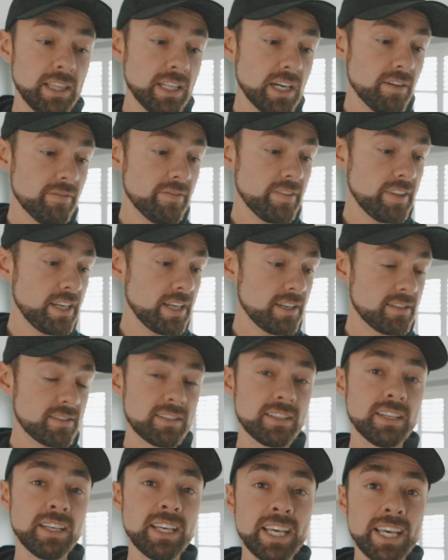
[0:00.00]
love
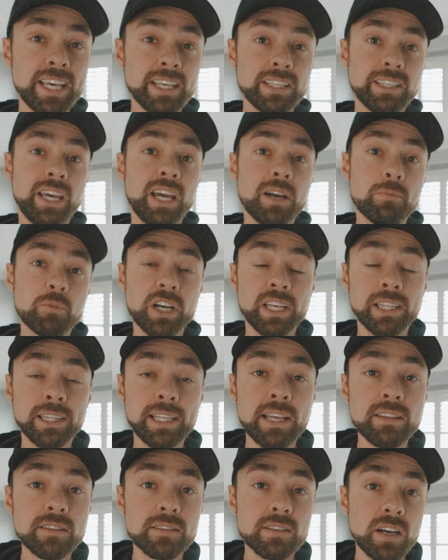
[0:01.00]
this camera and
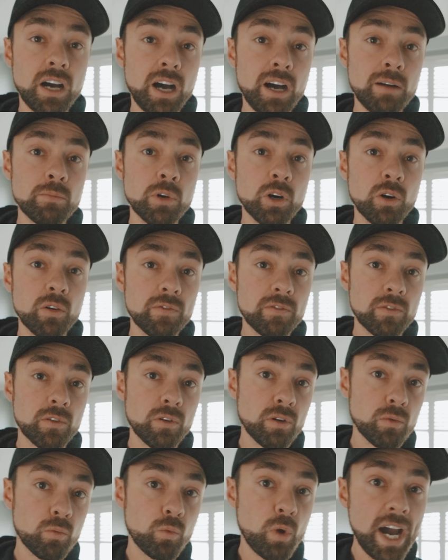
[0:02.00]
lens combo
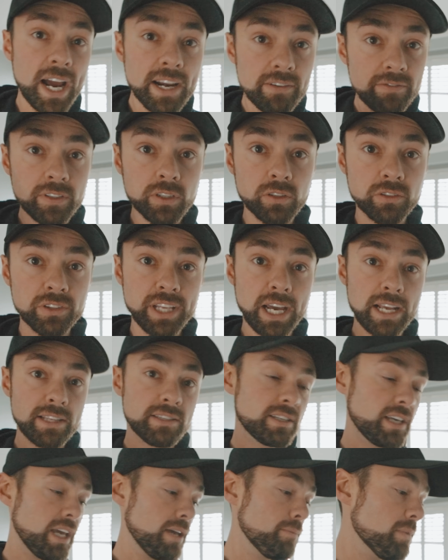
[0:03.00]
for wide field
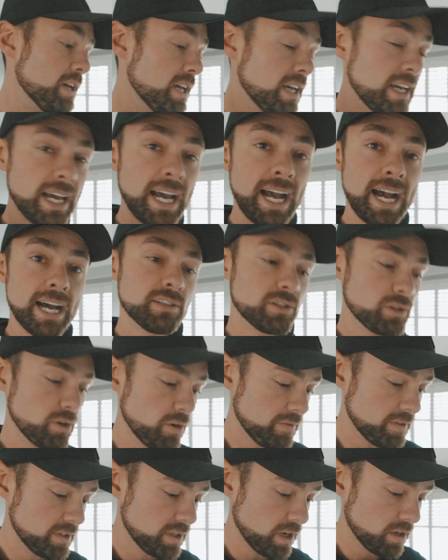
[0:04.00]
nightscape
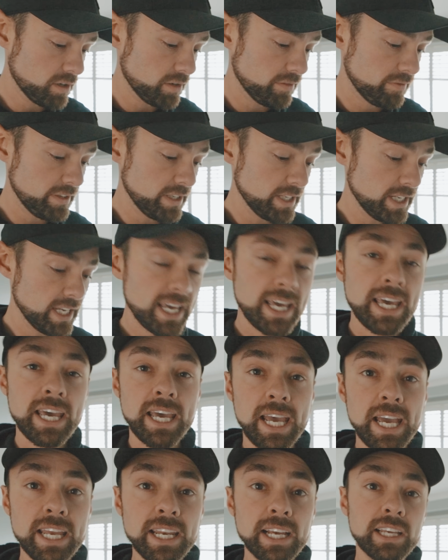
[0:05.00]
astrophotography
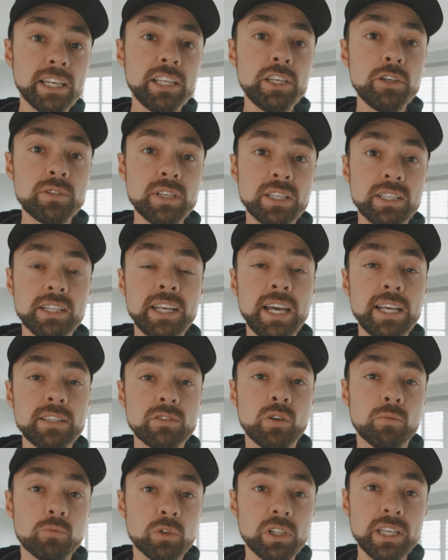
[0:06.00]
and I'm gonna use it tonight.
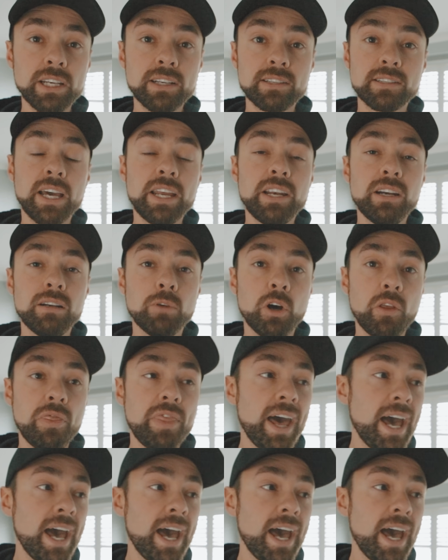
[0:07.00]
So I'm really excited about